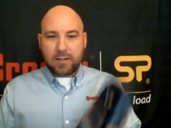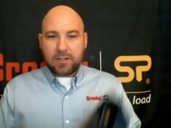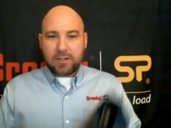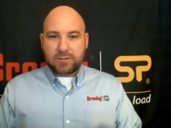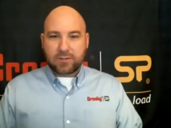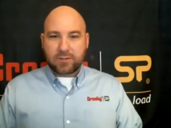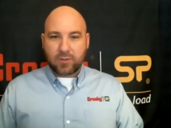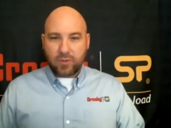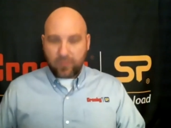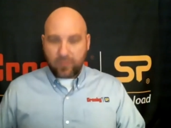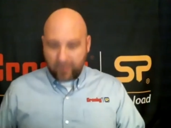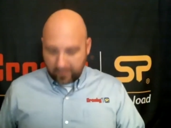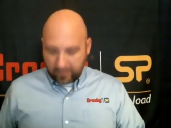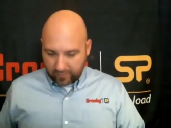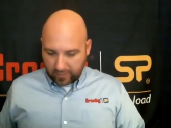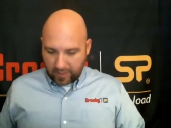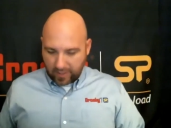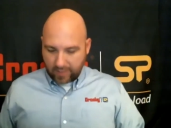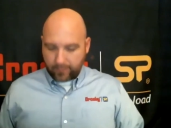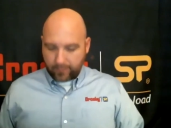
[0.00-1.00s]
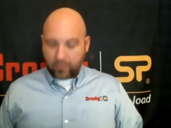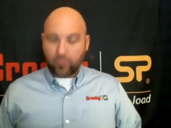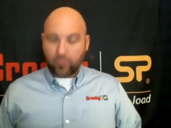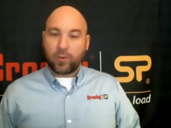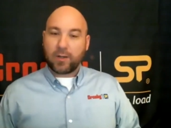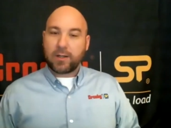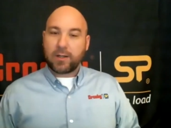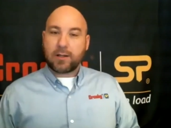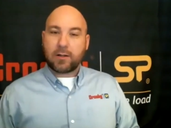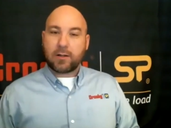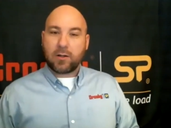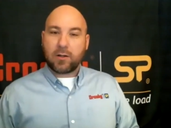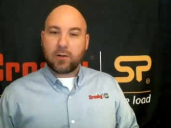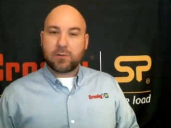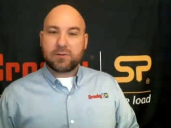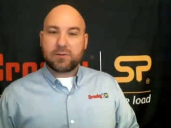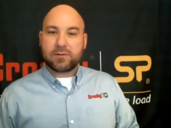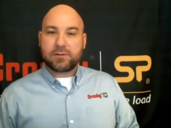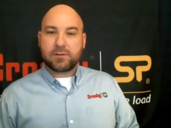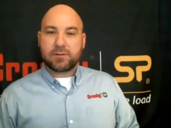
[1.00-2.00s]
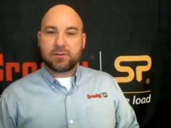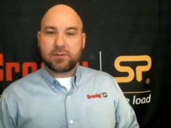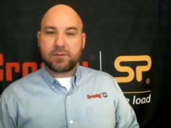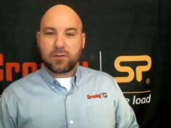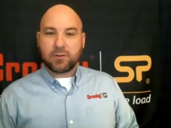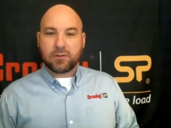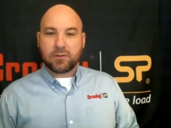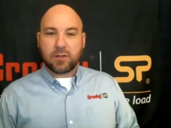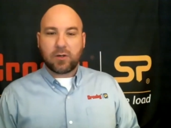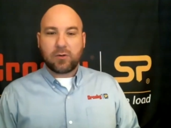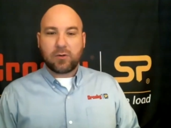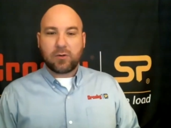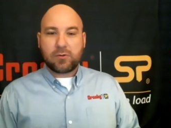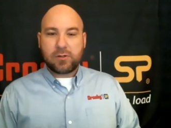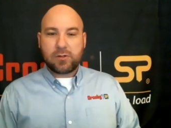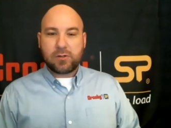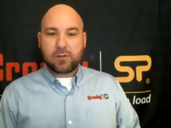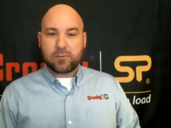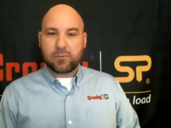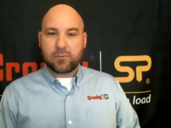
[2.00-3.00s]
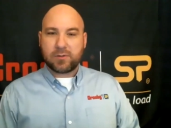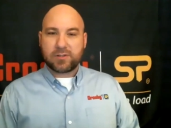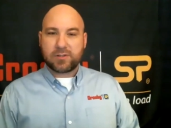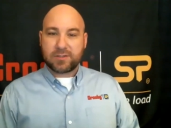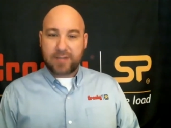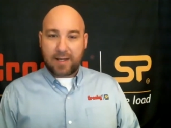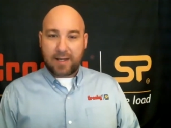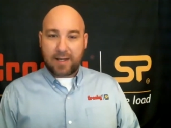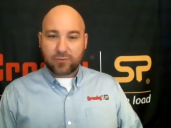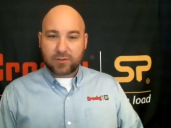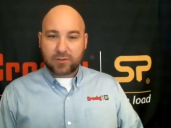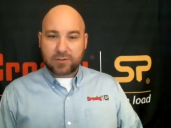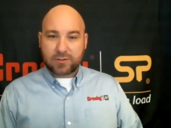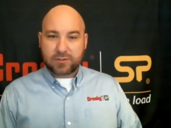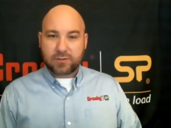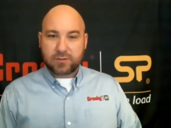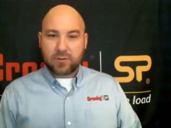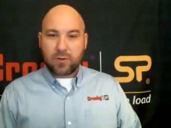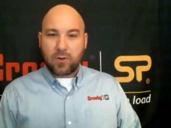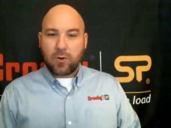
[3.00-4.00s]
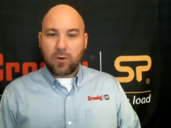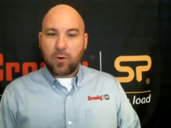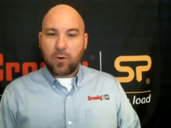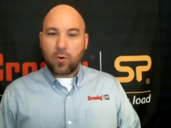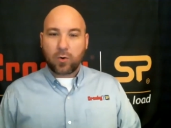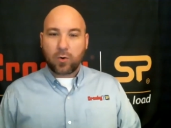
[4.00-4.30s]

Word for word: So you've either got to be really close to the load, which is dangerous, mm-hmm.